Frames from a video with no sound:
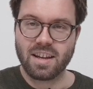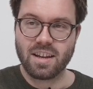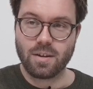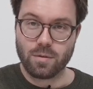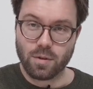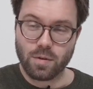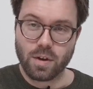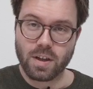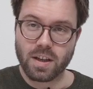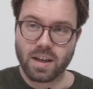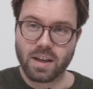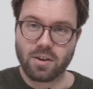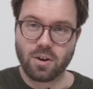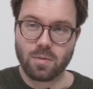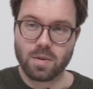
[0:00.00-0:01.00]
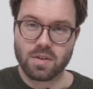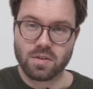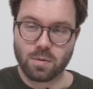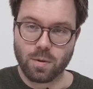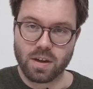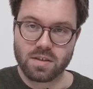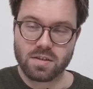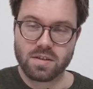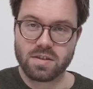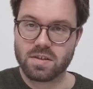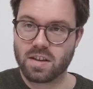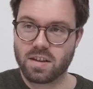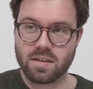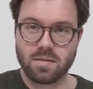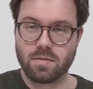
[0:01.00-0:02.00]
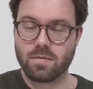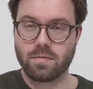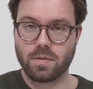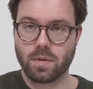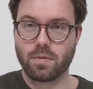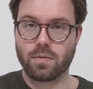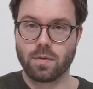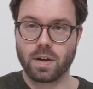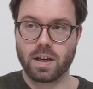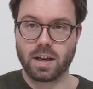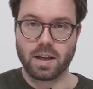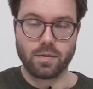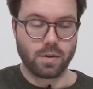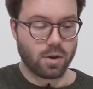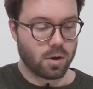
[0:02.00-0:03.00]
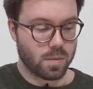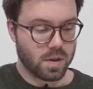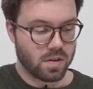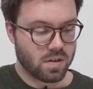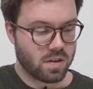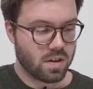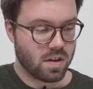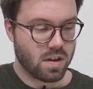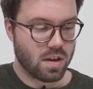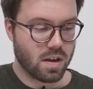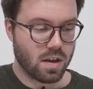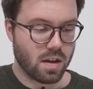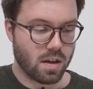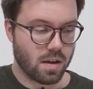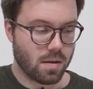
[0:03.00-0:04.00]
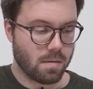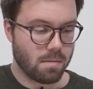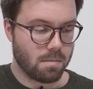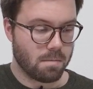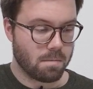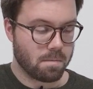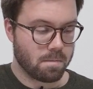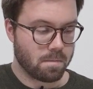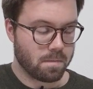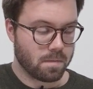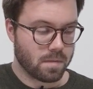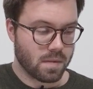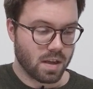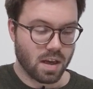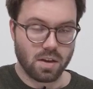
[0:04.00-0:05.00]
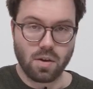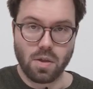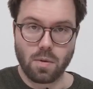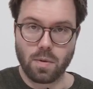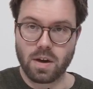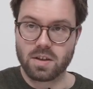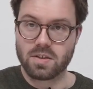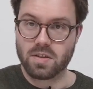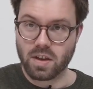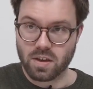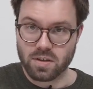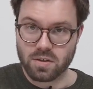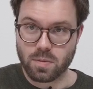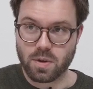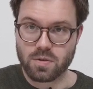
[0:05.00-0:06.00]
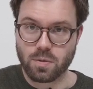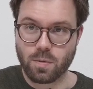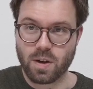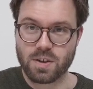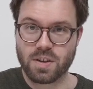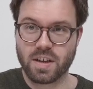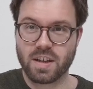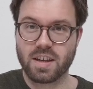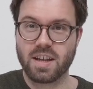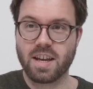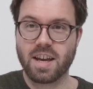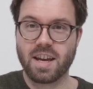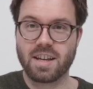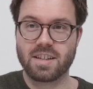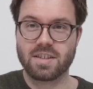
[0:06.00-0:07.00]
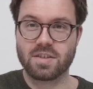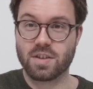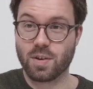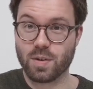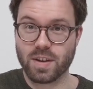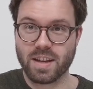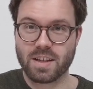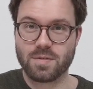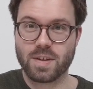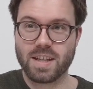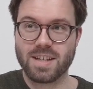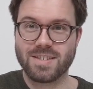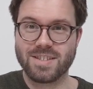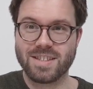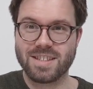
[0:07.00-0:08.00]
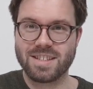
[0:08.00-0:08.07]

If you've got any comments or questions, then feel free to leave a comment. And otherwise, thank you so much for watching, and see you in the next video.